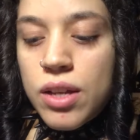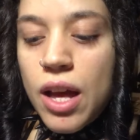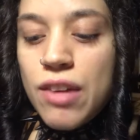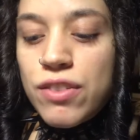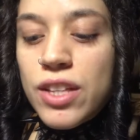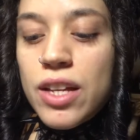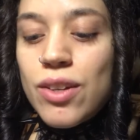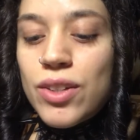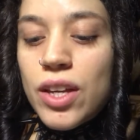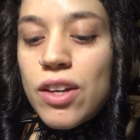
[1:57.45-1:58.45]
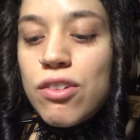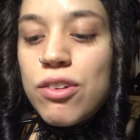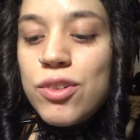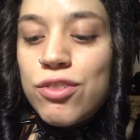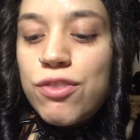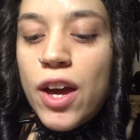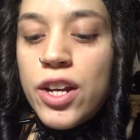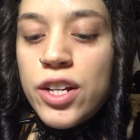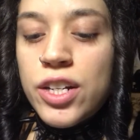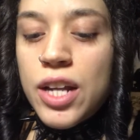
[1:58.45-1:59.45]
I feel like, okay,
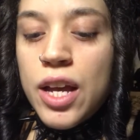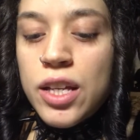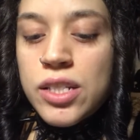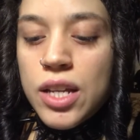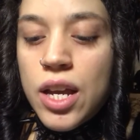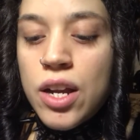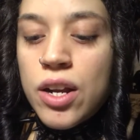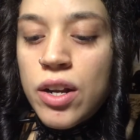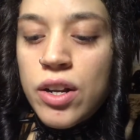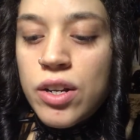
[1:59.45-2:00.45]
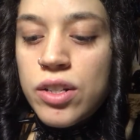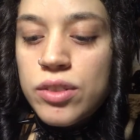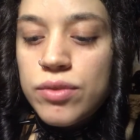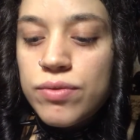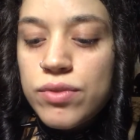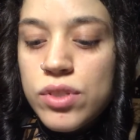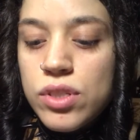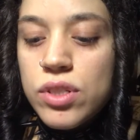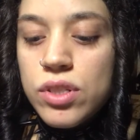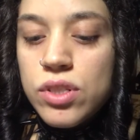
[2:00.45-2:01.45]
fire and air
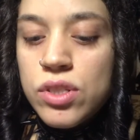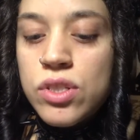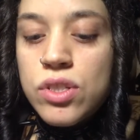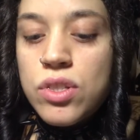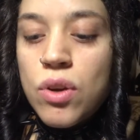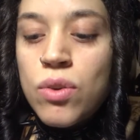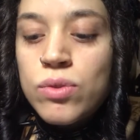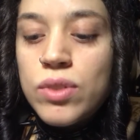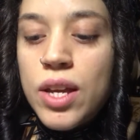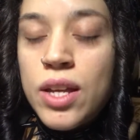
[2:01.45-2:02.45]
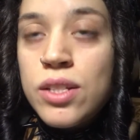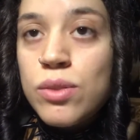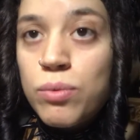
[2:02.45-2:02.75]
don't end